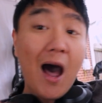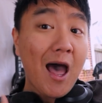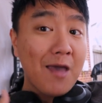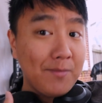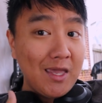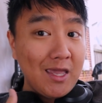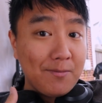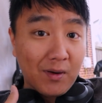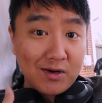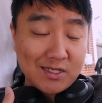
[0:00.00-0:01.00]
I,
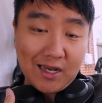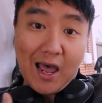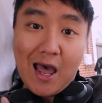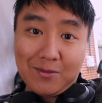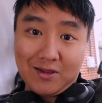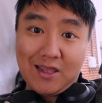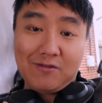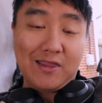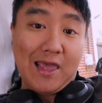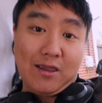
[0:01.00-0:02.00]
me personally, I
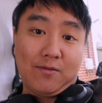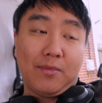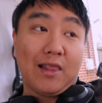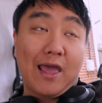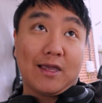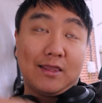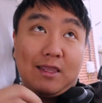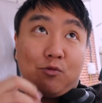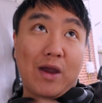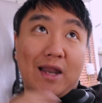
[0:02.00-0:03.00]
believe the ink, like
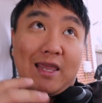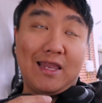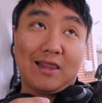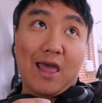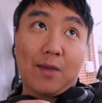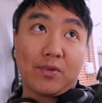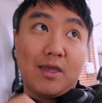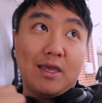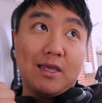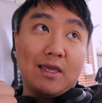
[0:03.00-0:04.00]
the red heat lamp
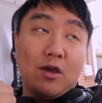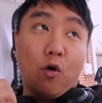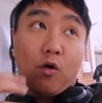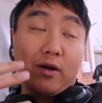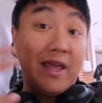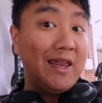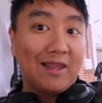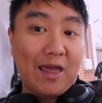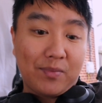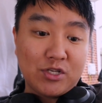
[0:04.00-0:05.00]
or heat
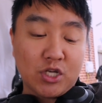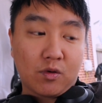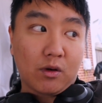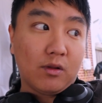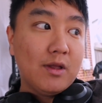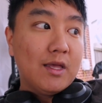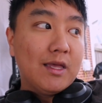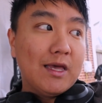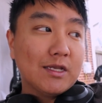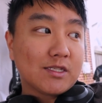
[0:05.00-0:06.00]
lamp in general,
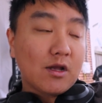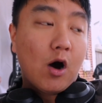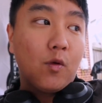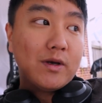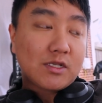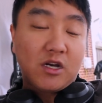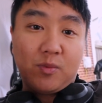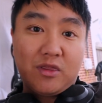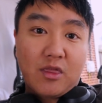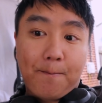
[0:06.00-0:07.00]
is always going
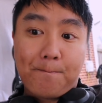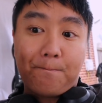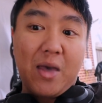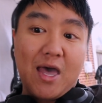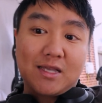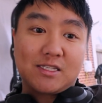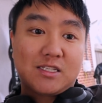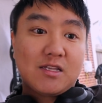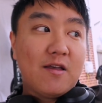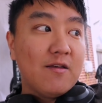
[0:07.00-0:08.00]
to be the
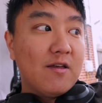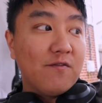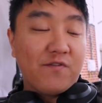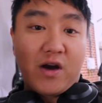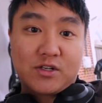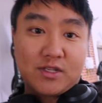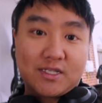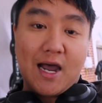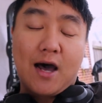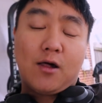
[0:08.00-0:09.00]
best
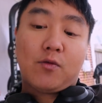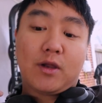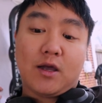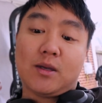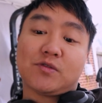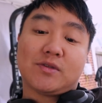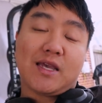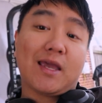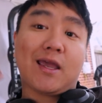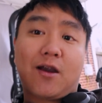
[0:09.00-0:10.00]
versatile when it comes to
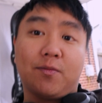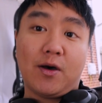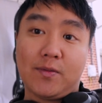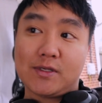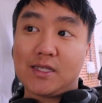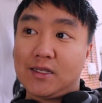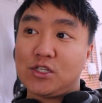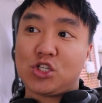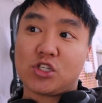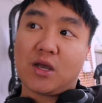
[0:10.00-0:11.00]
taking care of puppies. And
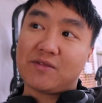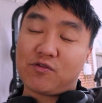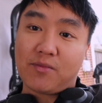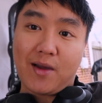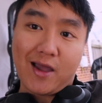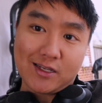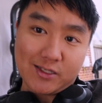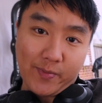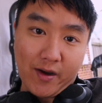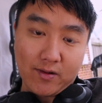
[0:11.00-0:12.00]
this just comes from my
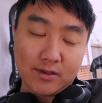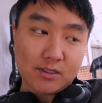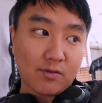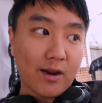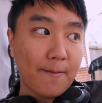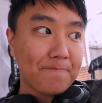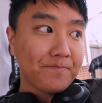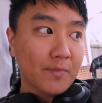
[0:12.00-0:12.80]
experience, right?